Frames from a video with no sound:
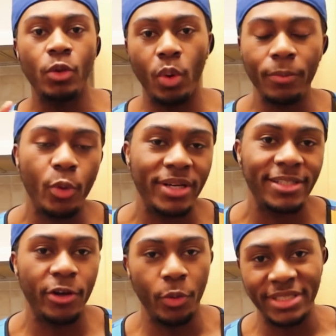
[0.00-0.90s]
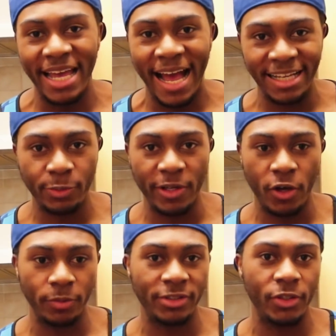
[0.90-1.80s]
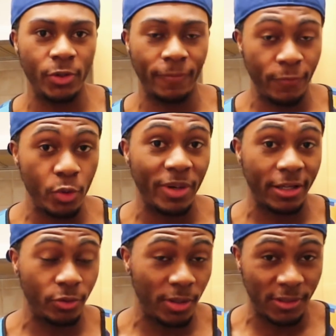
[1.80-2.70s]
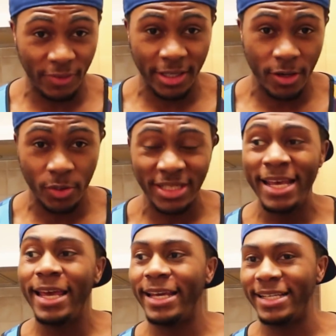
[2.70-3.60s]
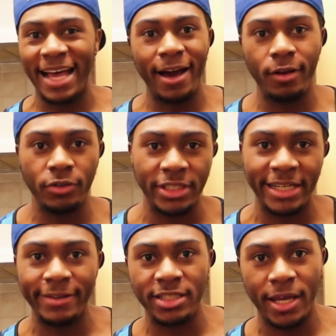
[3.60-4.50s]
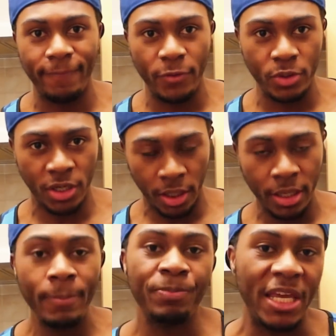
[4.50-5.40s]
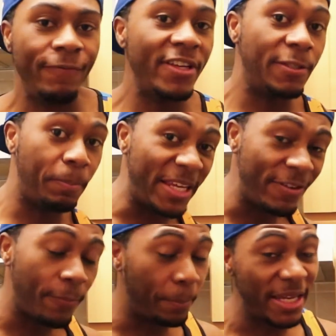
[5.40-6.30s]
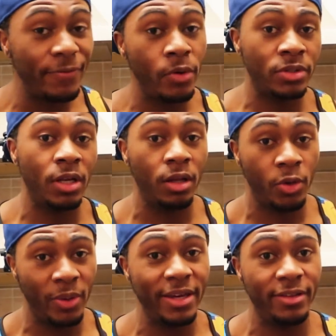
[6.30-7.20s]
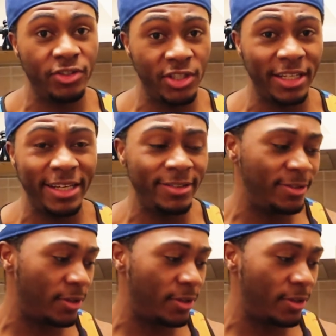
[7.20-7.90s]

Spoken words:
one question I always get asked when it comes to the food when I do these videos is, how long do you leave certain foods on? If it's beef cooks a lot quicker than chicken,